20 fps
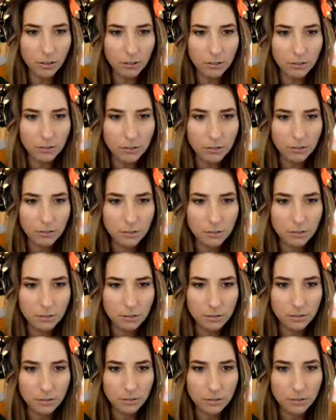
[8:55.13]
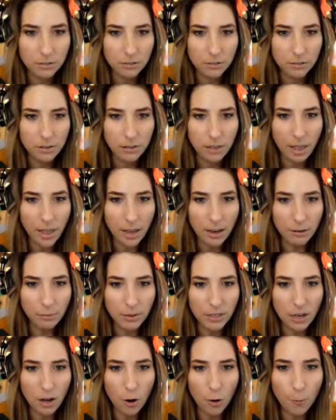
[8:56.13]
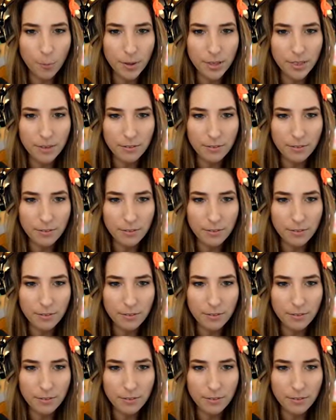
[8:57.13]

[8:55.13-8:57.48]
I don't know. How do we open the